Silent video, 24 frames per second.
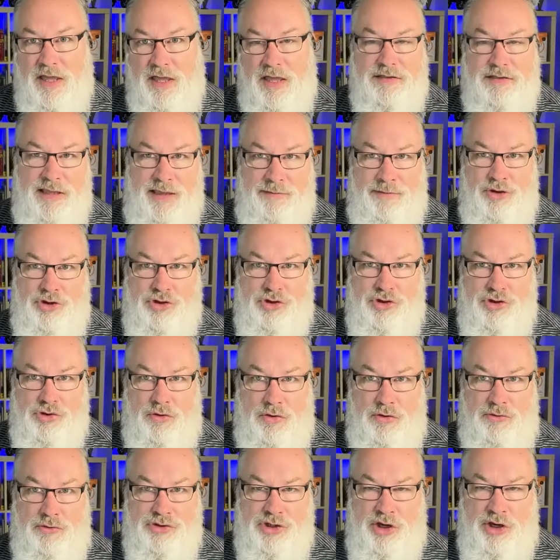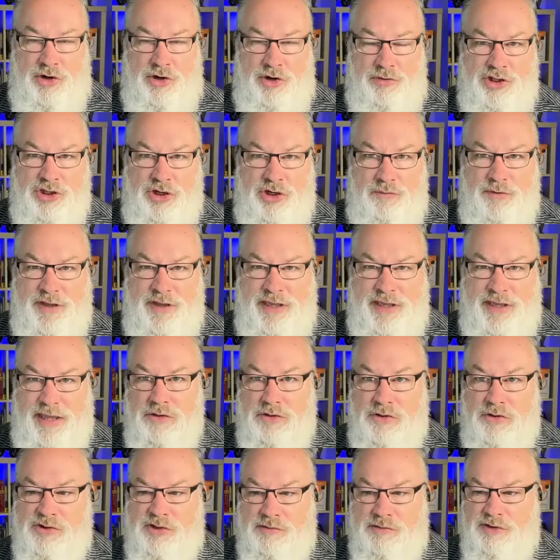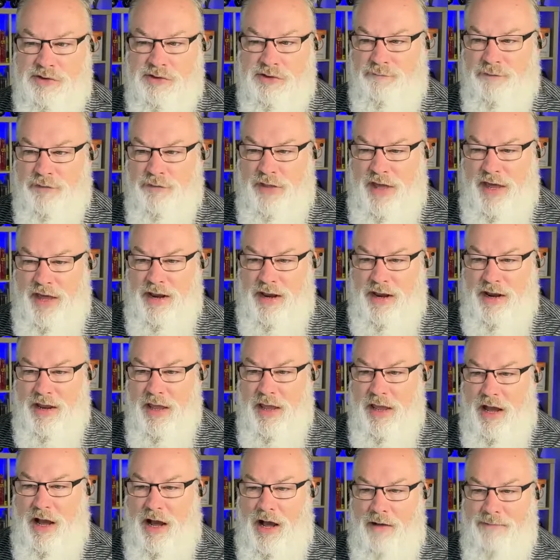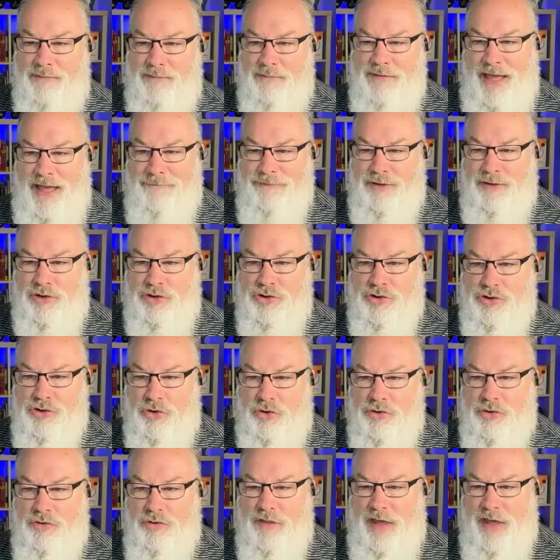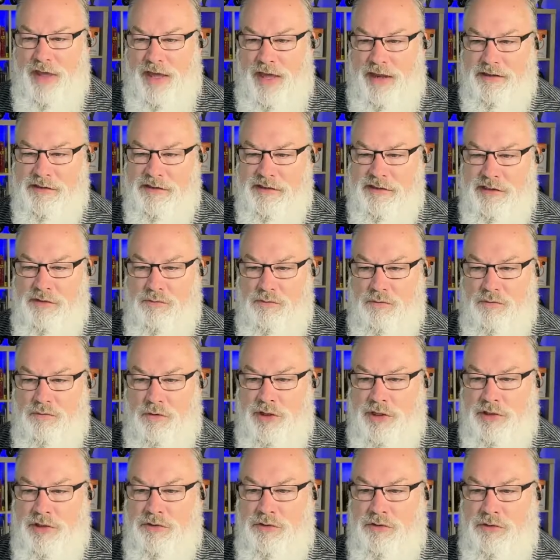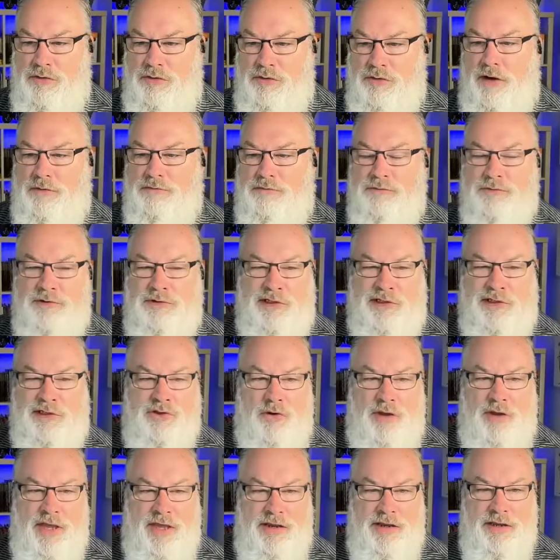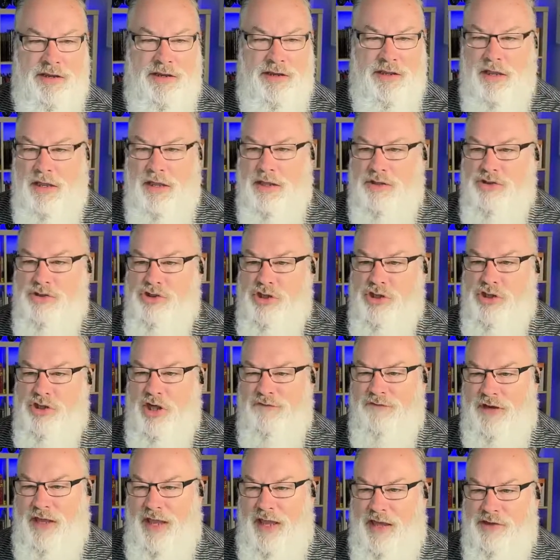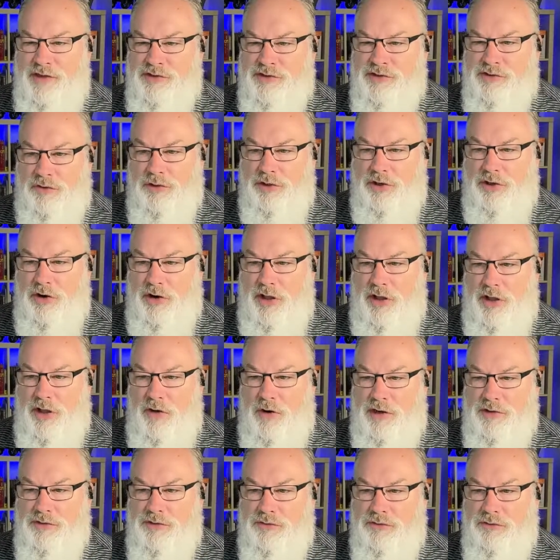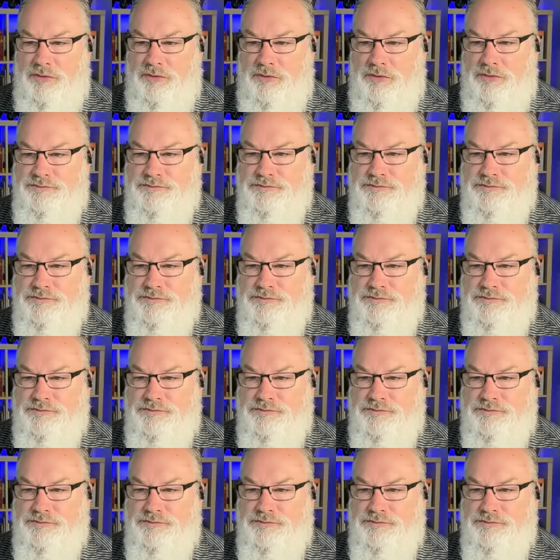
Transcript: image generation, and we can do some stuff with that. I'll be happy to show you that and see what we can do there. Let's go ahead. Jeff had asked earlier, and I wanted to